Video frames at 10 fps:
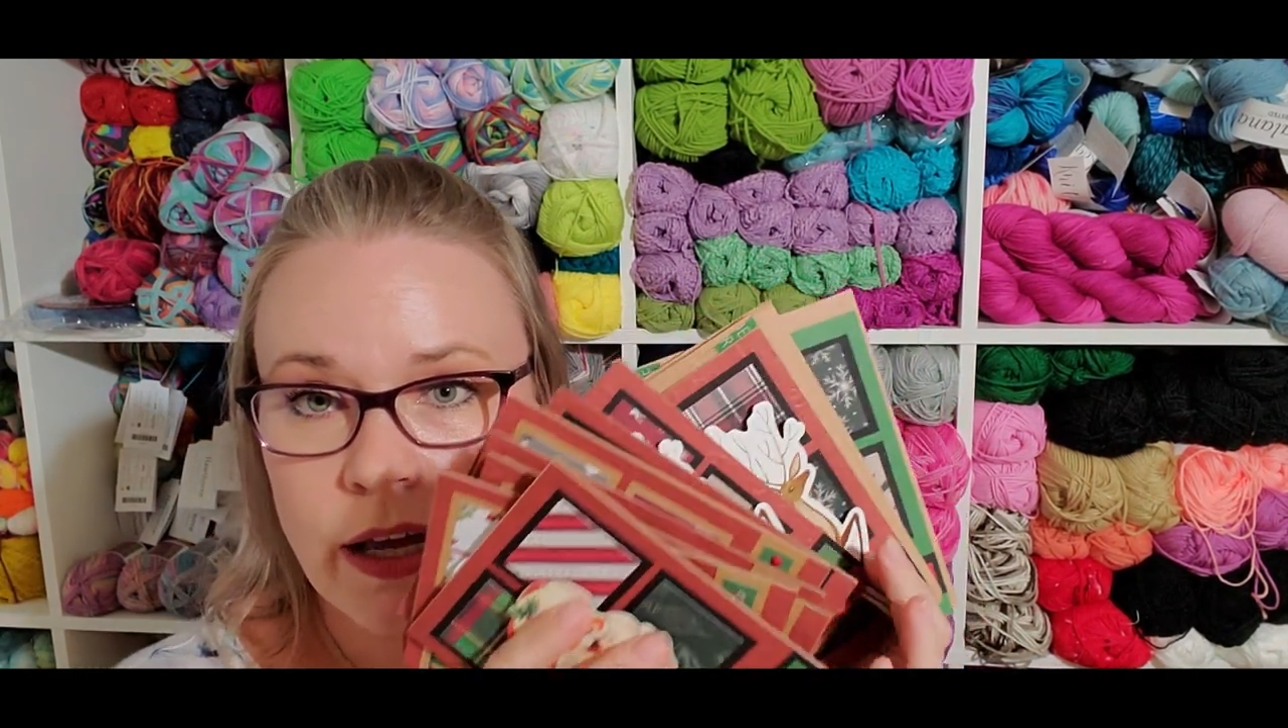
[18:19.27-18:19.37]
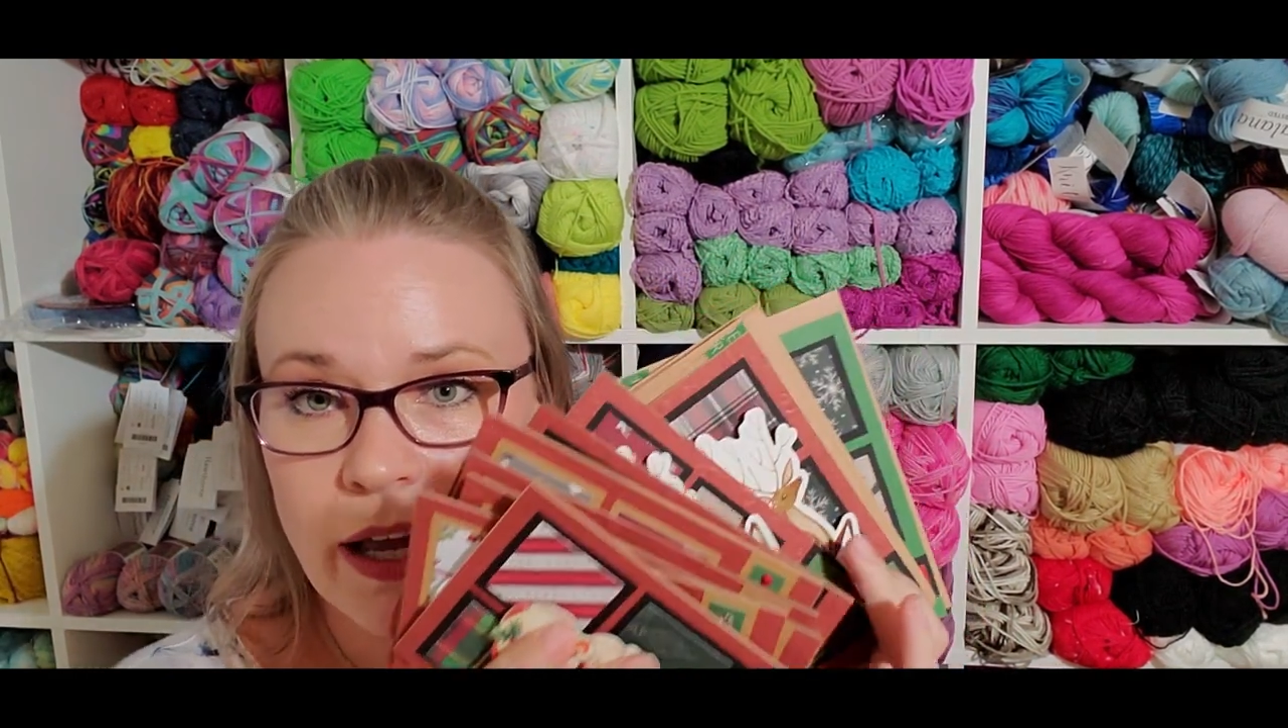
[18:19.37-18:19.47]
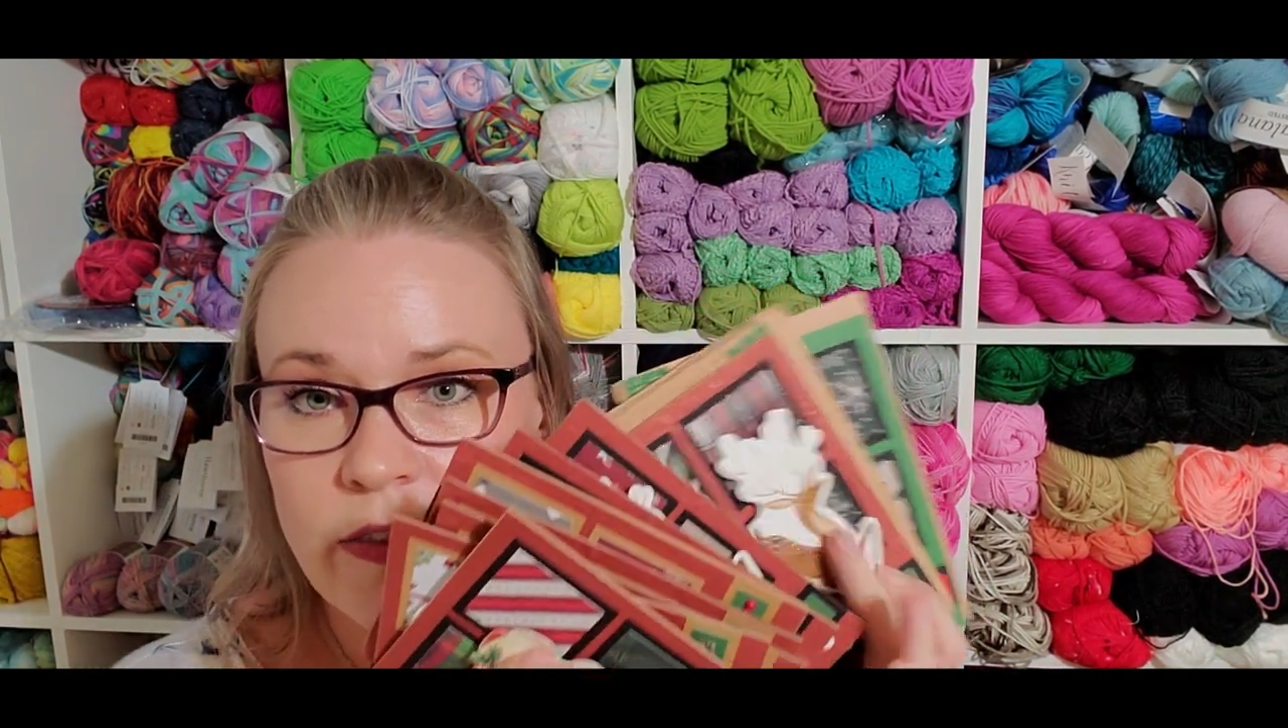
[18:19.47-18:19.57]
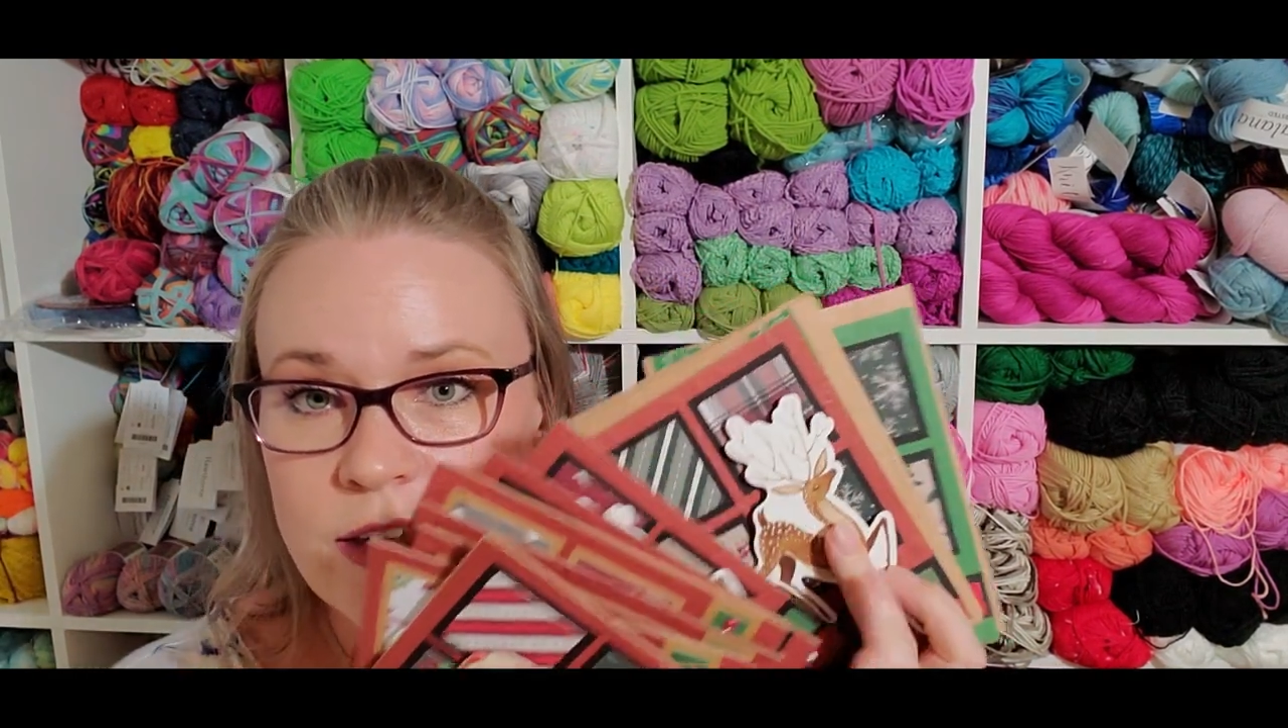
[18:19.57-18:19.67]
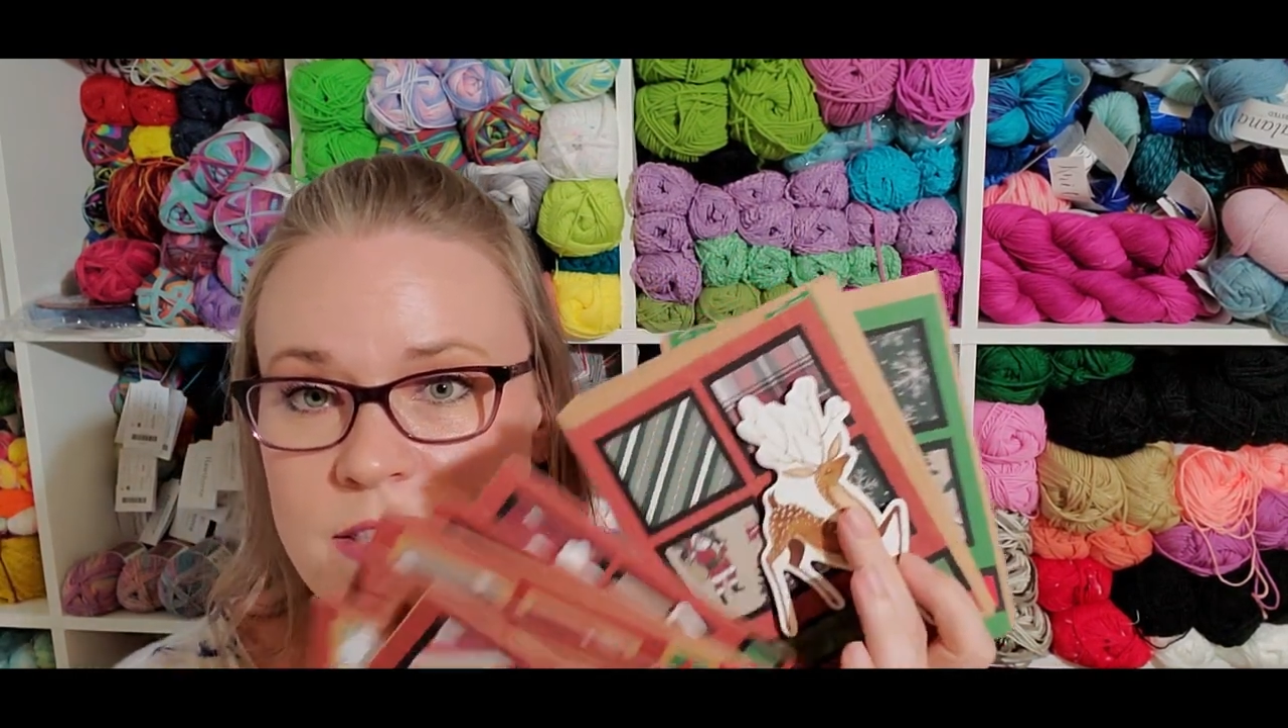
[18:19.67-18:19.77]

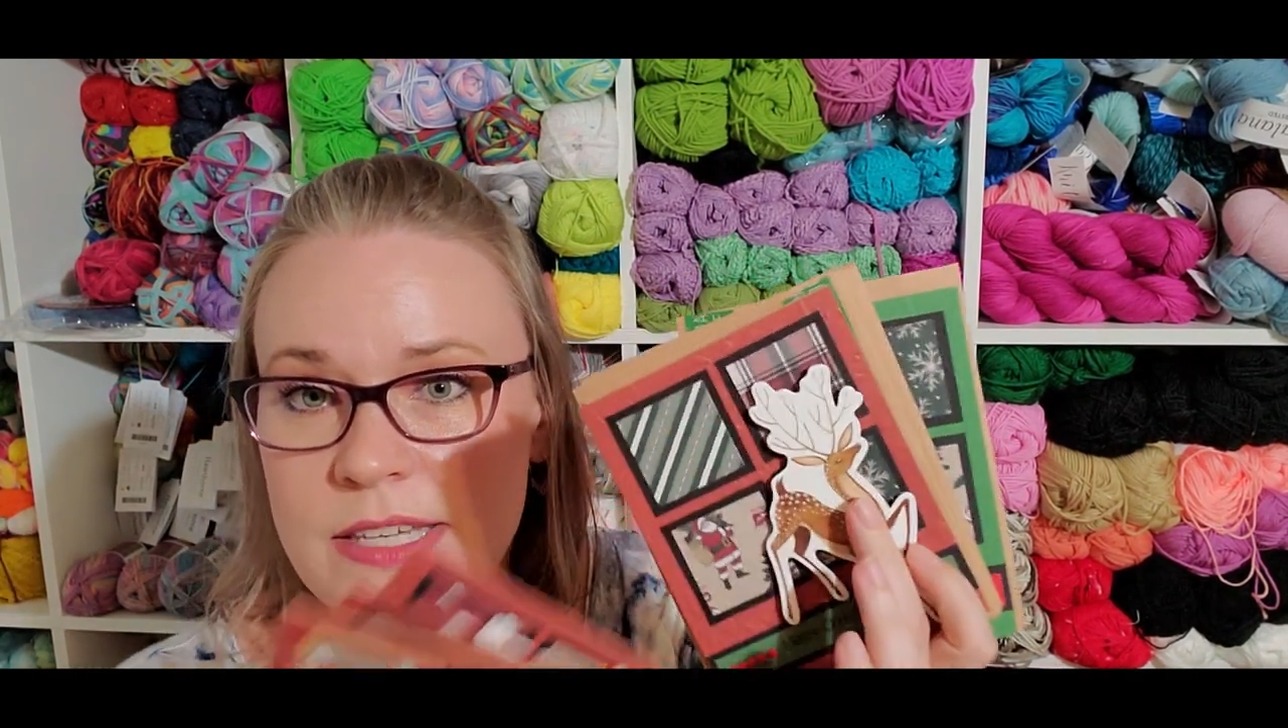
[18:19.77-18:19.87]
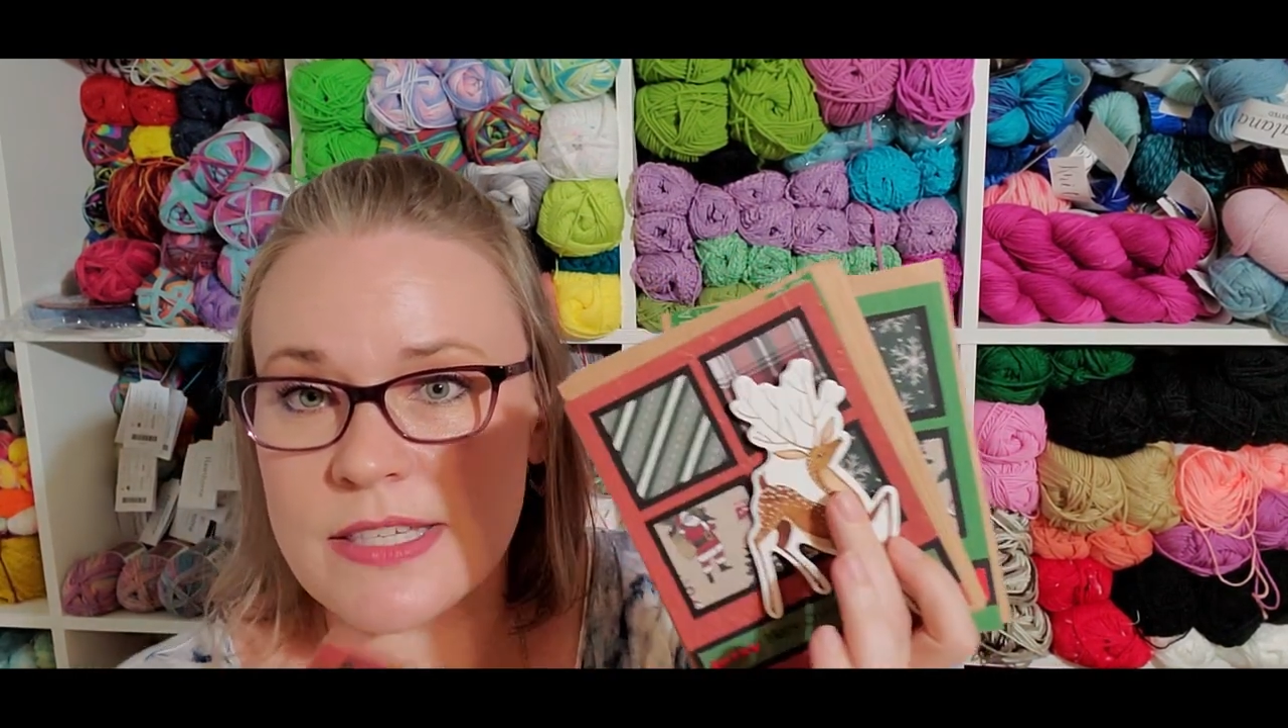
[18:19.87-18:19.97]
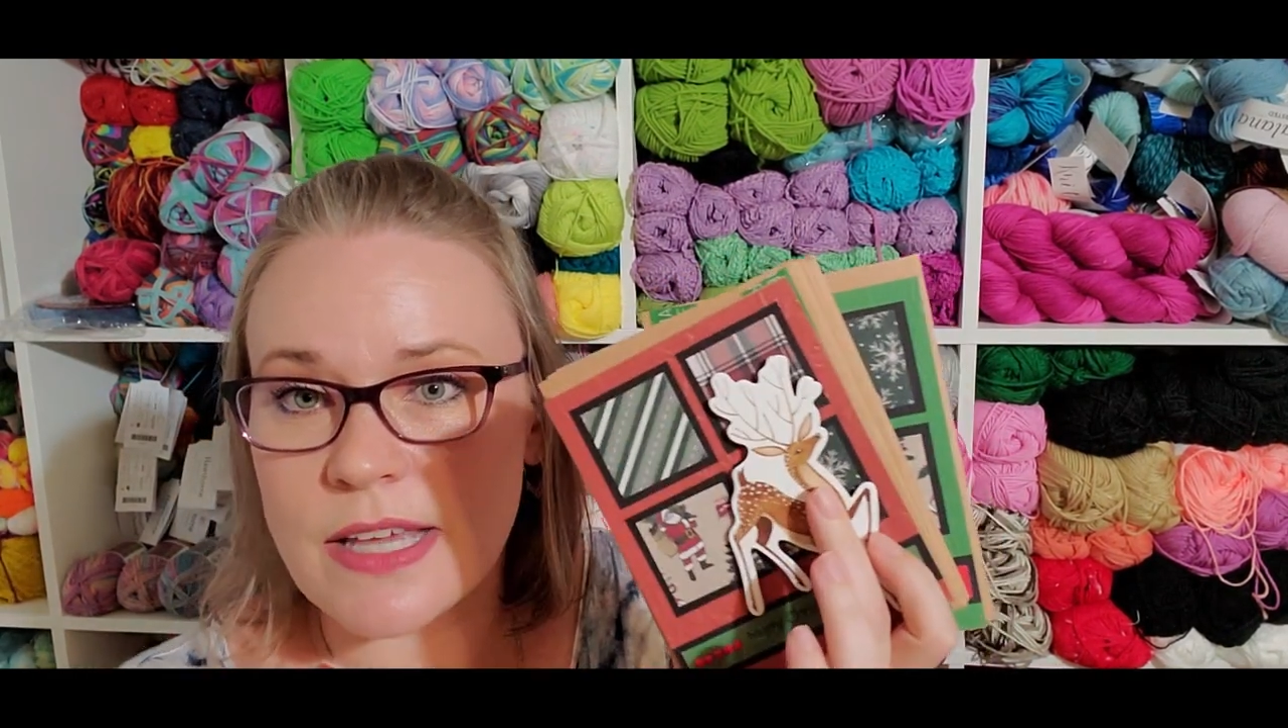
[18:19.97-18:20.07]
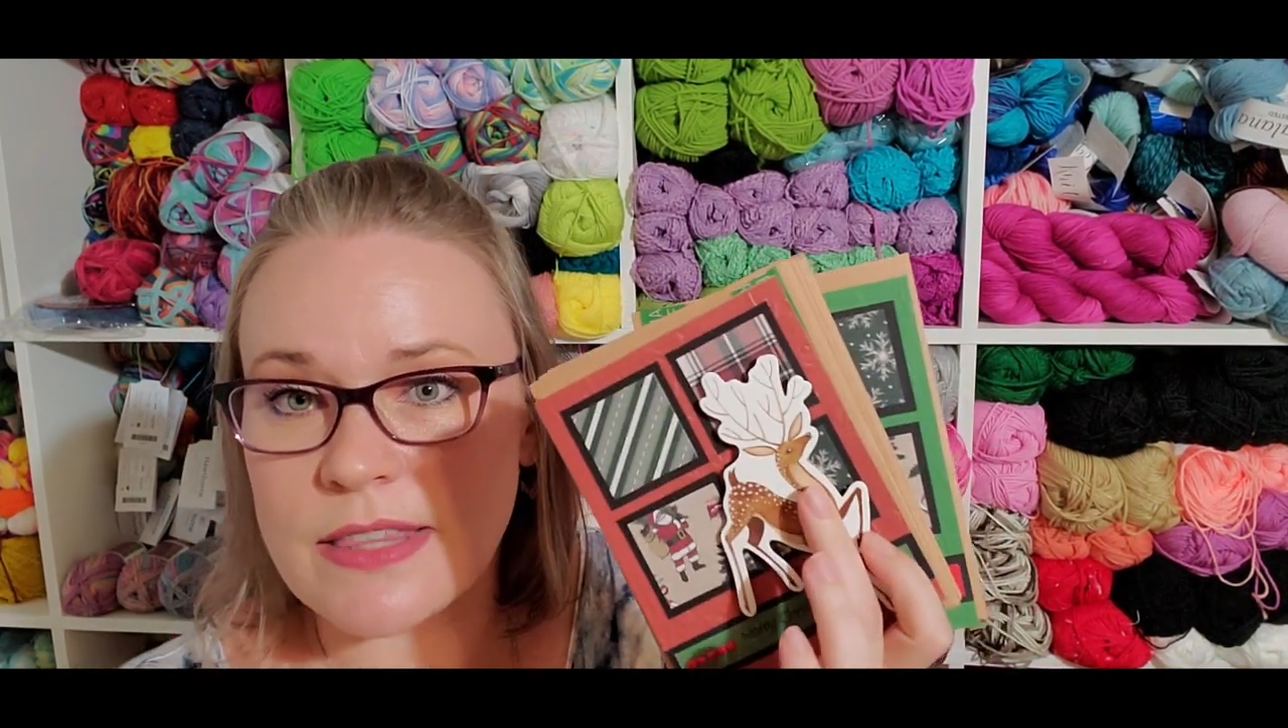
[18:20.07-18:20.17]
And this is